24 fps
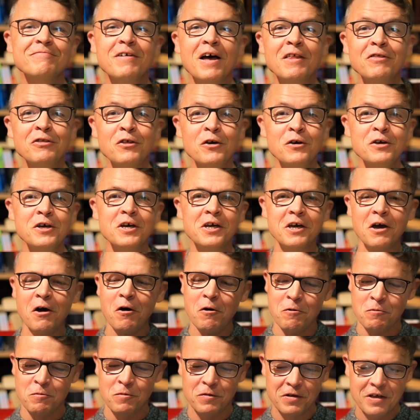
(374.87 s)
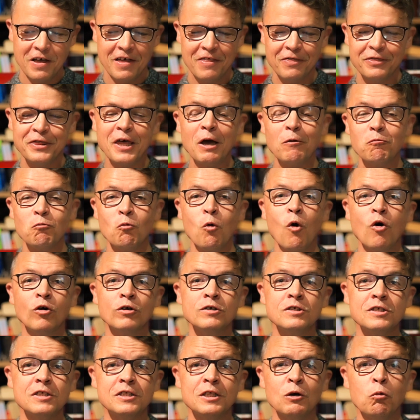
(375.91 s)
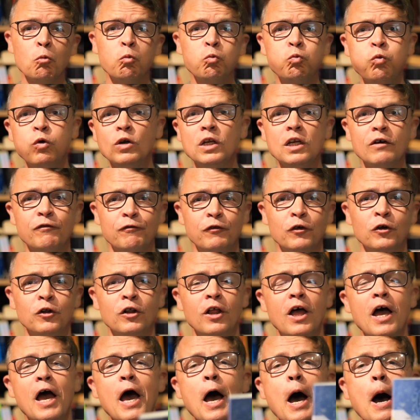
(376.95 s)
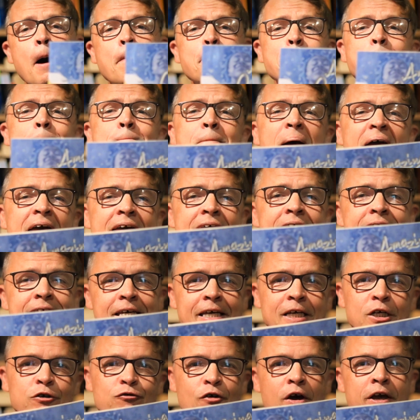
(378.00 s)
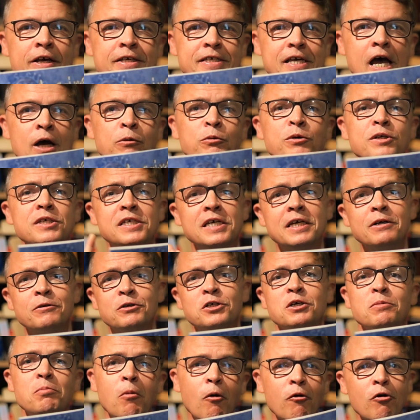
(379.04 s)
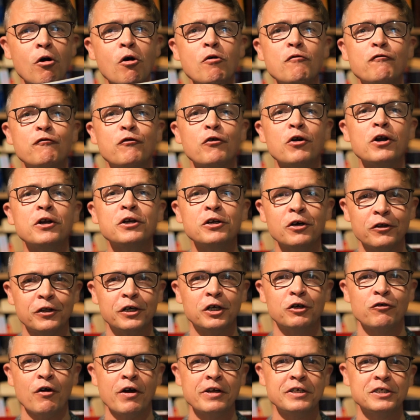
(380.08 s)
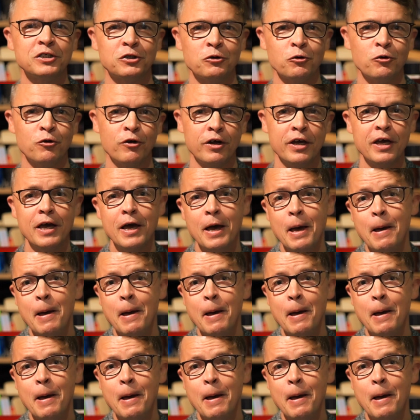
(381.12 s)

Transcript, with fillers: And there you go. That was the wonderful, amazing Grace. I will see you tomorrow for another great story.